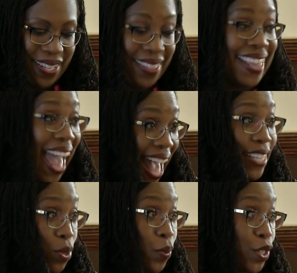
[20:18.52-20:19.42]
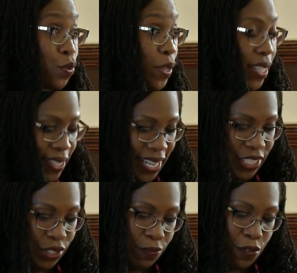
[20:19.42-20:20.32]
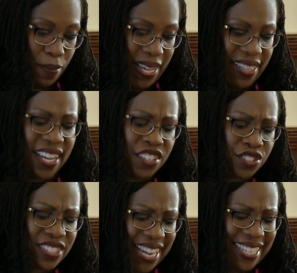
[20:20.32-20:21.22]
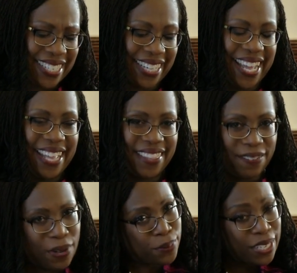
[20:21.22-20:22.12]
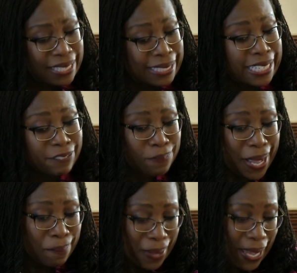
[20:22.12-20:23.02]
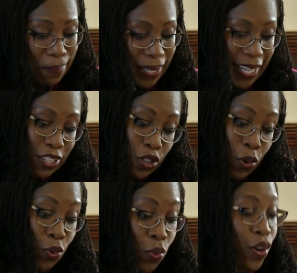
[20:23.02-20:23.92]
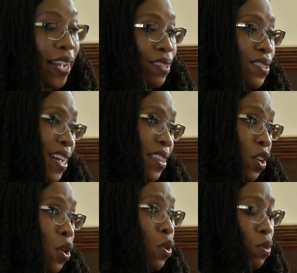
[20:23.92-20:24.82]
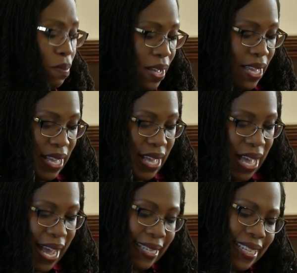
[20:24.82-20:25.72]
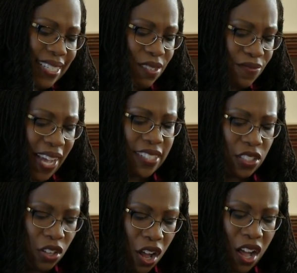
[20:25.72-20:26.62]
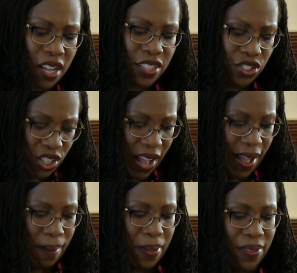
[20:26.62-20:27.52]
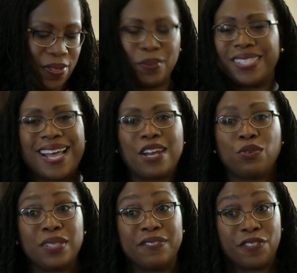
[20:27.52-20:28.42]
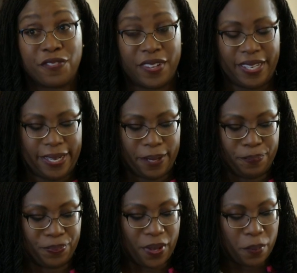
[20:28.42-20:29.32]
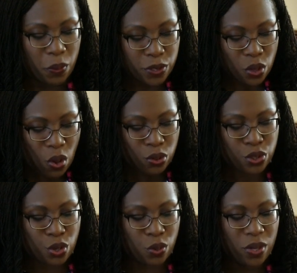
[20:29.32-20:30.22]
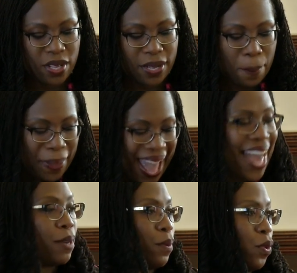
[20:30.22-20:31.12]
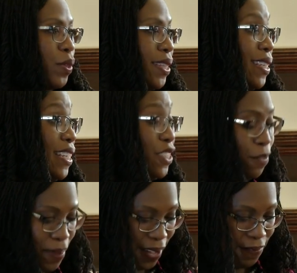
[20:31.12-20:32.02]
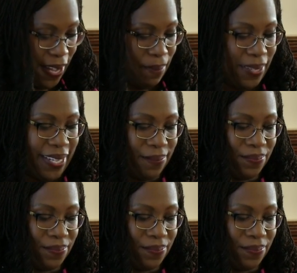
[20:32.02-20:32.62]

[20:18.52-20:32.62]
That was a realization for me, the understanding that if I was going to leave my baby and go to work outside the home, I needed to find a law job that was not only fulfilling, but was also compatible with the needs of my family.